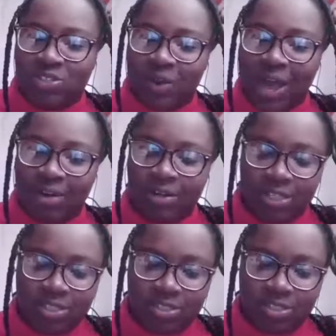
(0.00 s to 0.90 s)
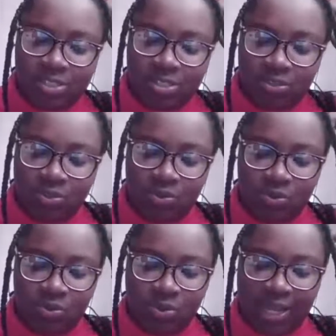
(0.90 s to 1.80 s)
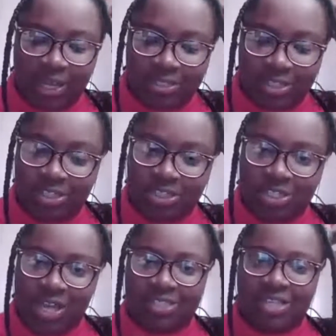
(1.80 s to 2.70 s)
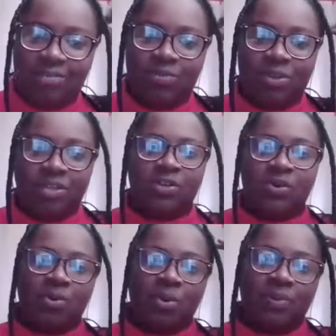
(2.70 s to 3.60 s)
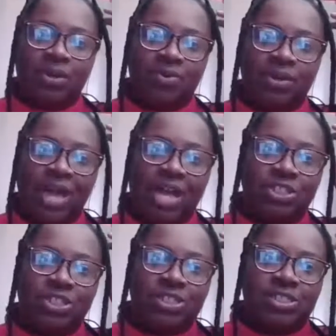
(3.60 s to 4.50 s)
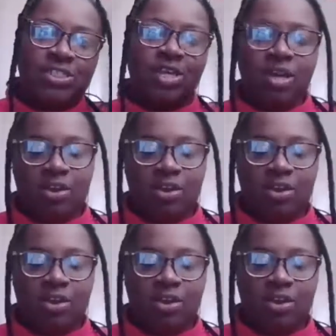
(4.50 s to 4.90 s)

And so how did you, I guess I should ask everyone, you know, what were your reactions